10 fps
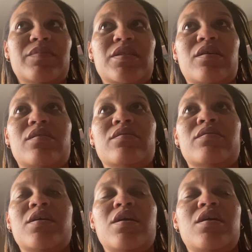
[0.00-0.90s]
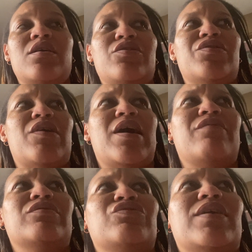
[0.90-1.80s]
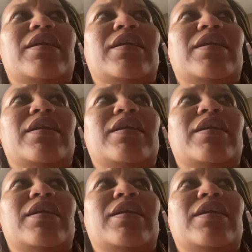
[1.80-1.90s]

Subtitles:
So, I would try